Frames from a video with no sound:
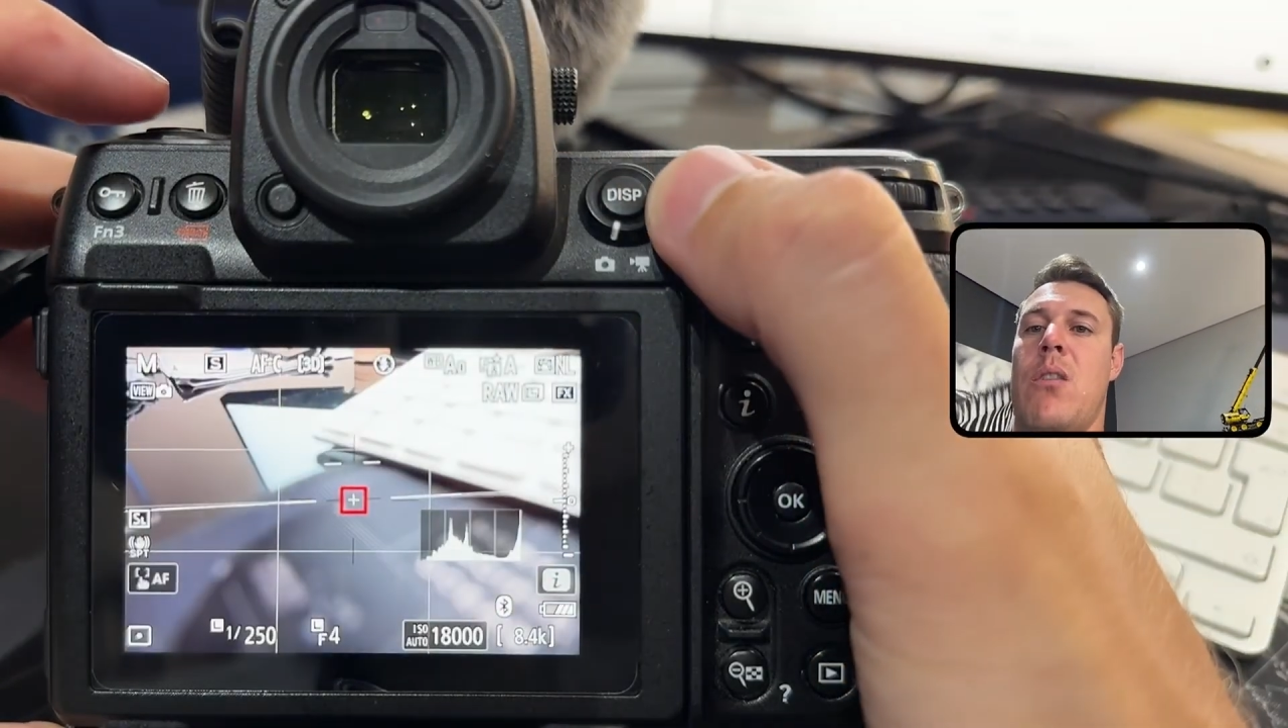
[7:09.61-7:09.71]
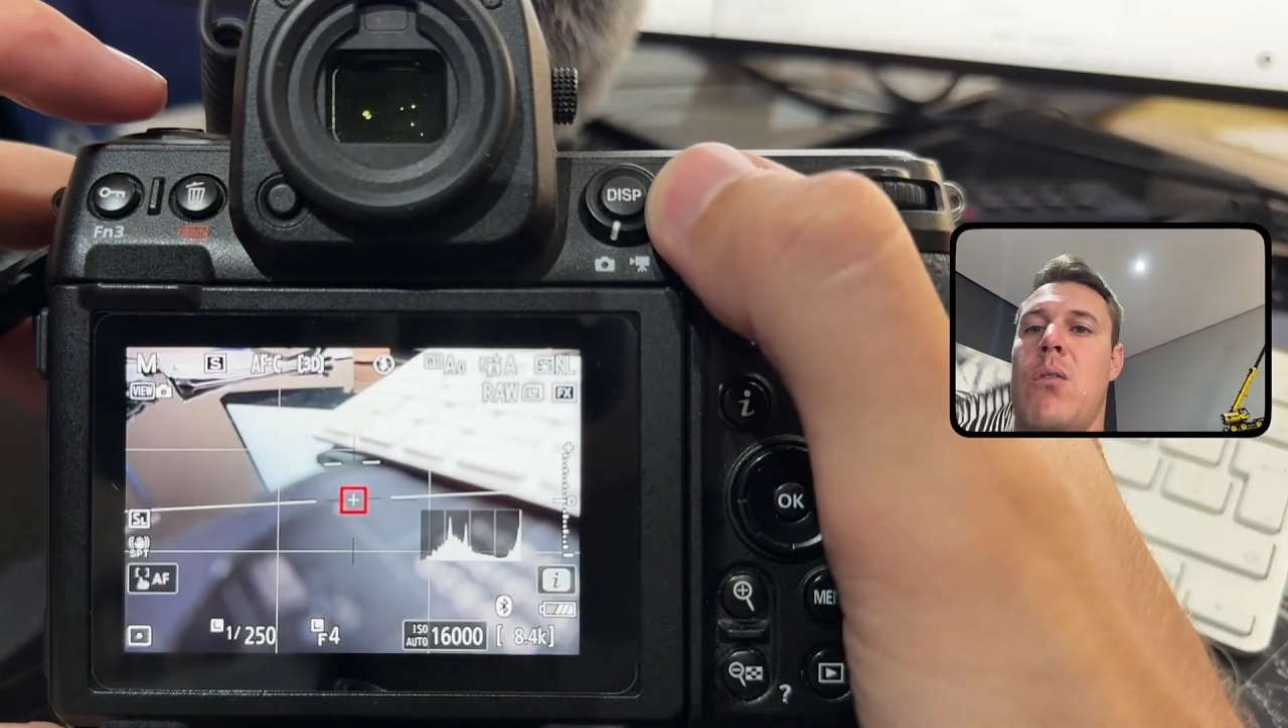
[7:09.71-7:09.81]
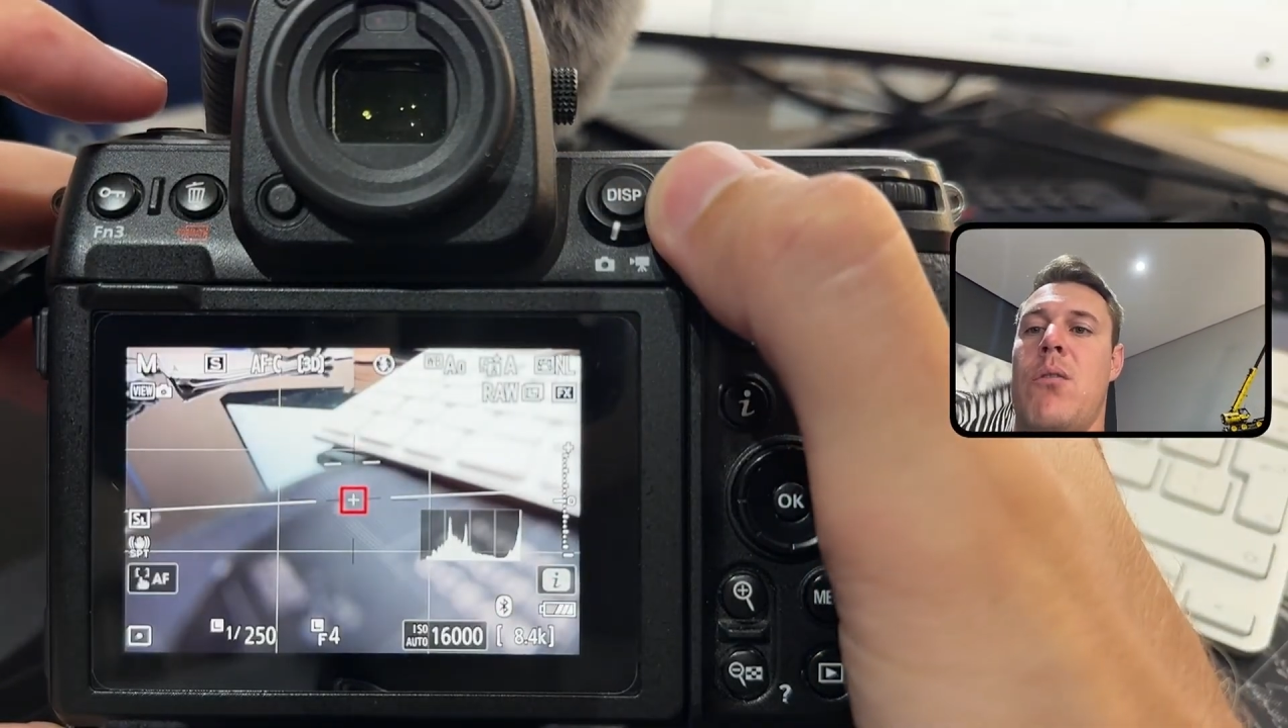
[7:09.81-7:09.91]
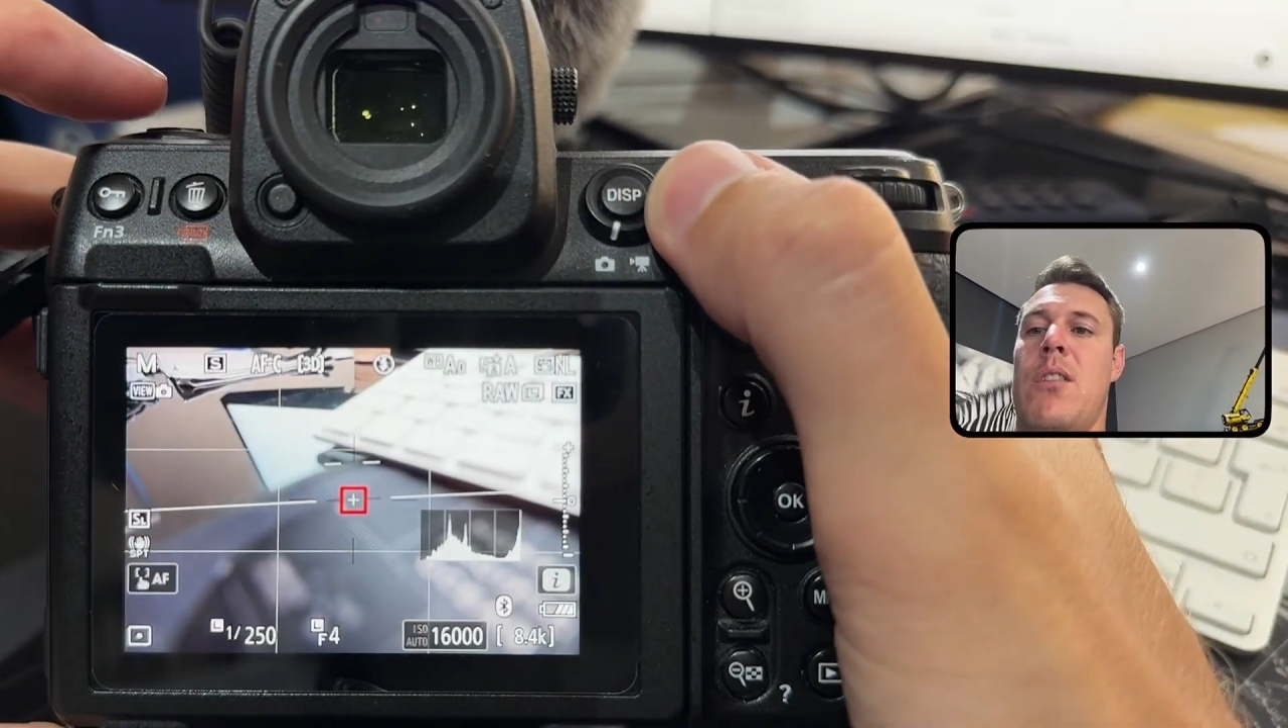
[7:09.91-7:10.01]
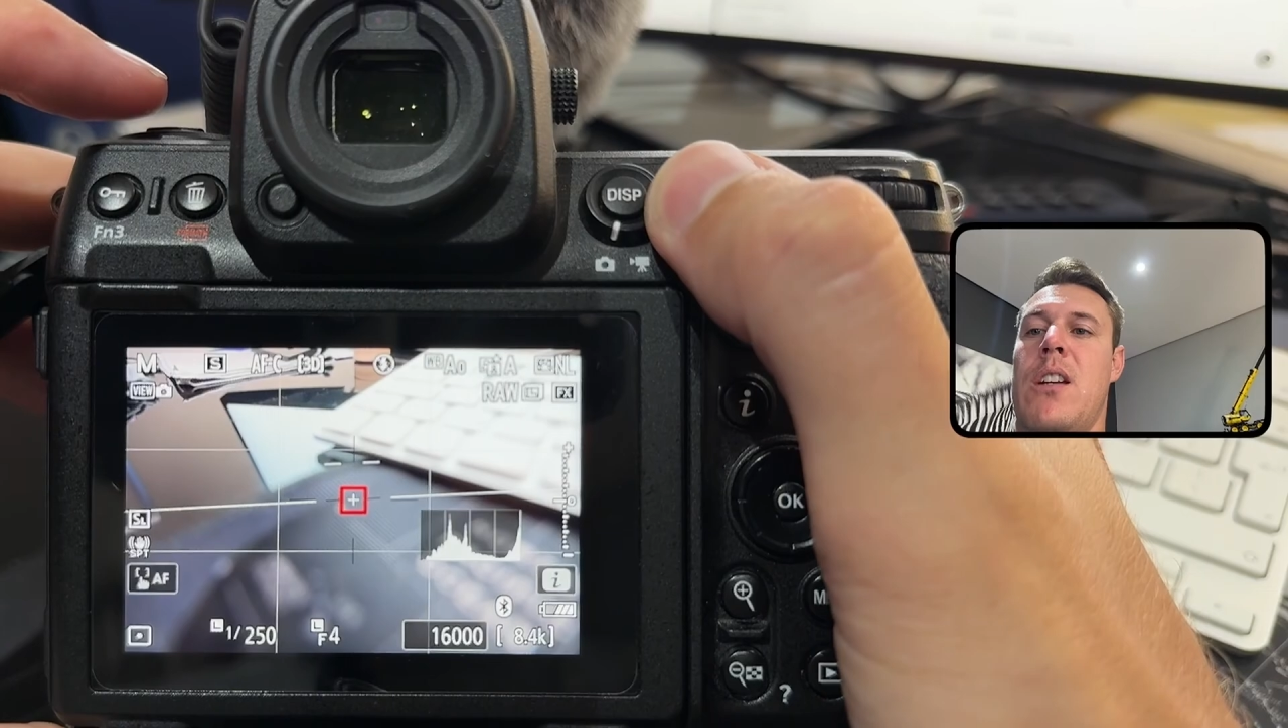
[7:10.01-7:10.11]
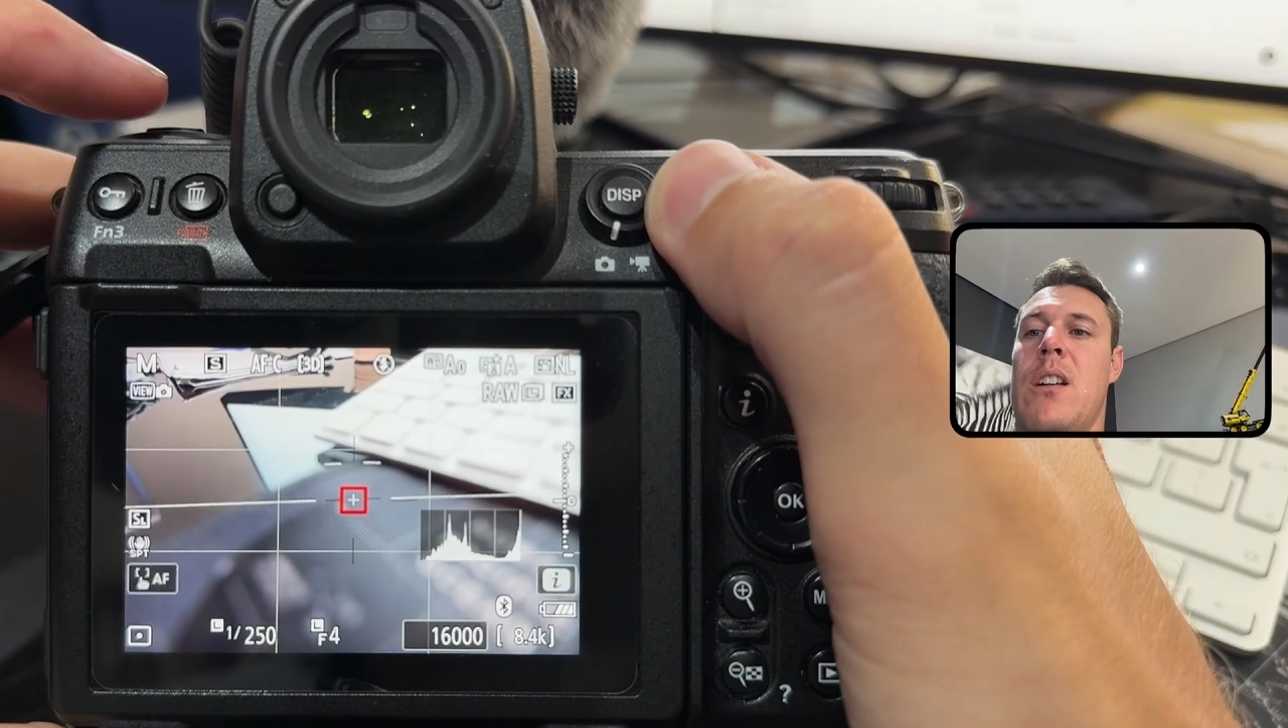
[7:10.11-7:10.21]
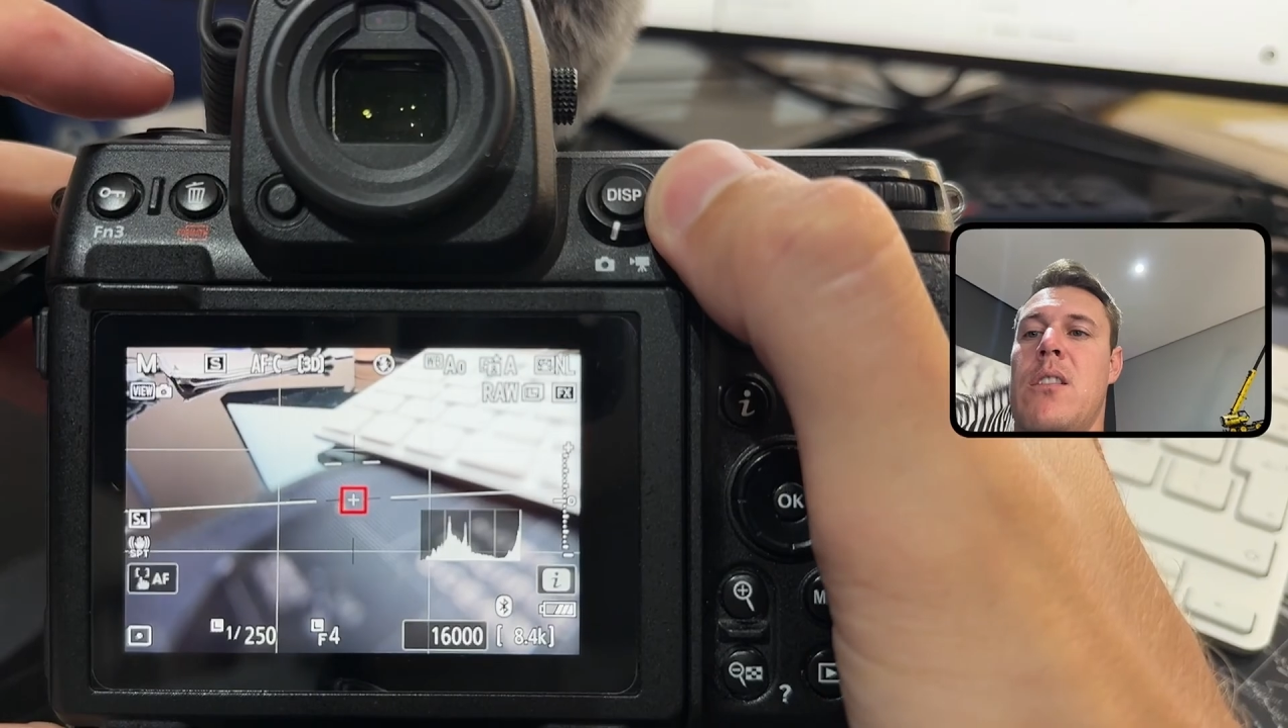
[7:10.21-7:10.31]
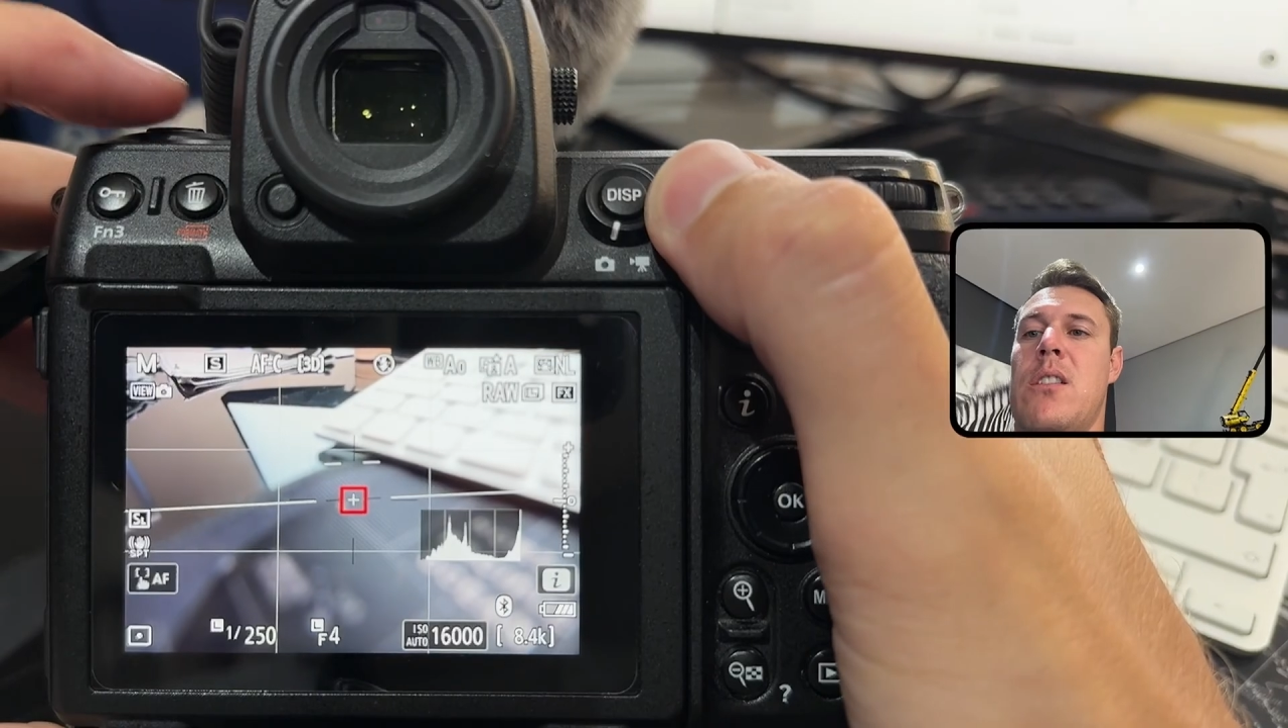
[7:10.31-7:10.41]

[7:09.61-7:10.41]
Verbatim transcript: or video.